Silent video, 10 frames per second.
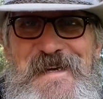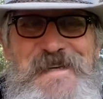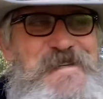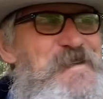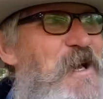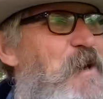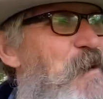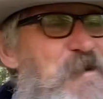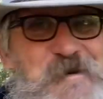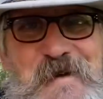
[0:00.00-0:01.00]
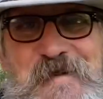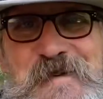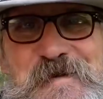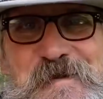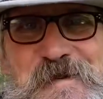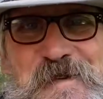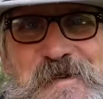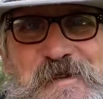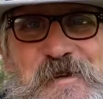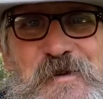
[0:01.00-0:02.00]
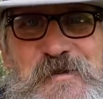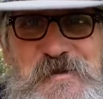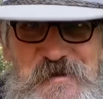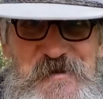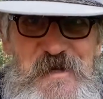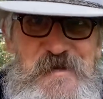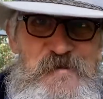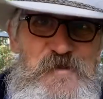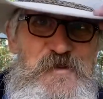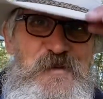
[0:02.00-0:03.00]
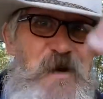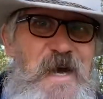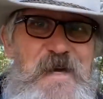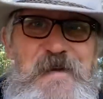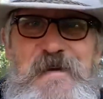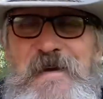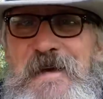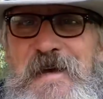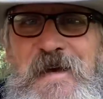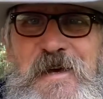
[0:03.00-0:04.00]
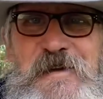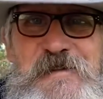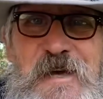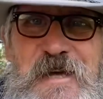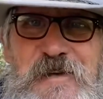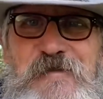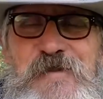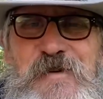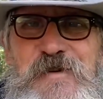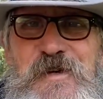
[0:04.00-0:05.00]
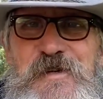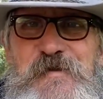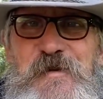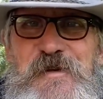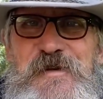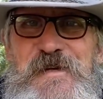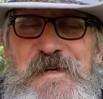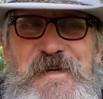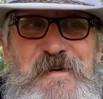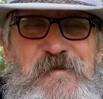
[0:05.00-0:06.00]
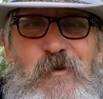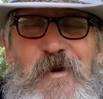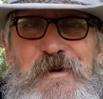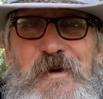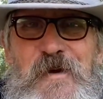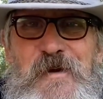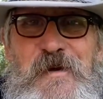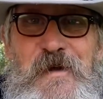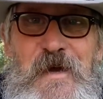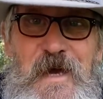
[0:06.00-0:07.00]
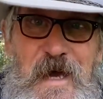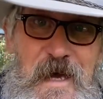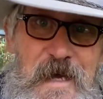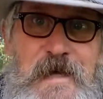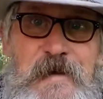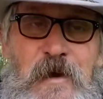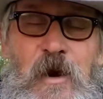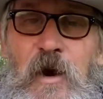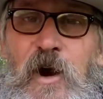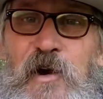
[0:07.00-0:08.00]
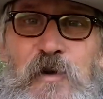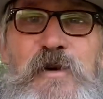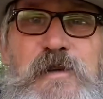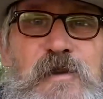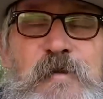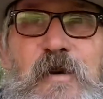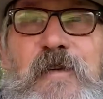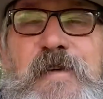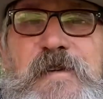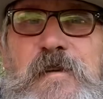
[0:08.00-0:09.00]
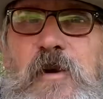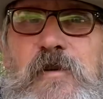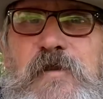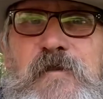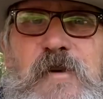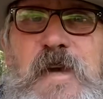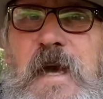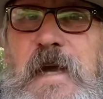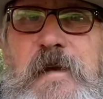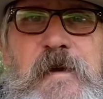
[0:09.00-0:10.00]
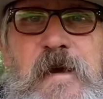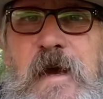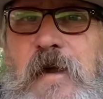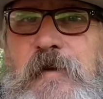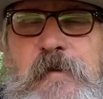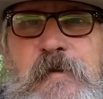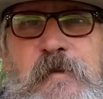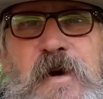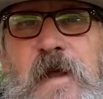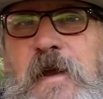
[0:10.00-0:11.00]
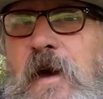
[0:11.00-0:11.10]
So anyway, if you see this, girls, this is thanks for the new hat. It's taken a few years, but finally got it. And I always like to buy things local if I can, but